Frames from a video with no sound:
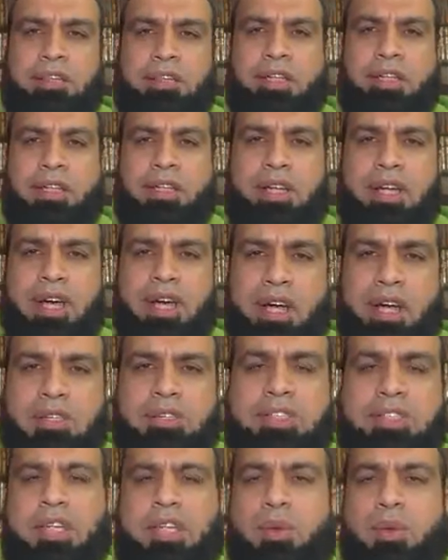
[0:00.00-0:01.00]
the
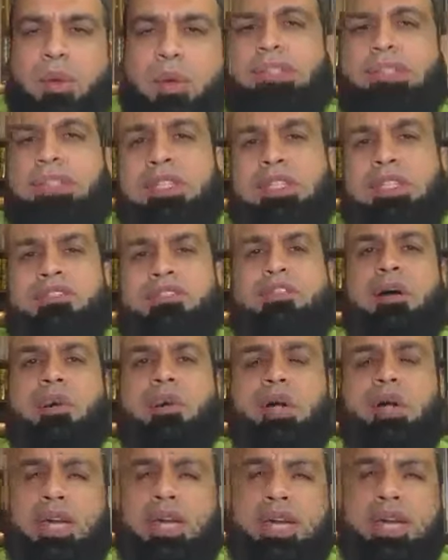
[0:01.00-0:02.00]
consequences of
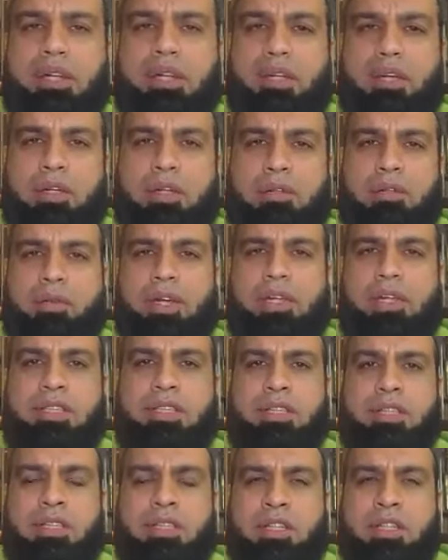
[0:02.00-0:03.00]
our anger, right?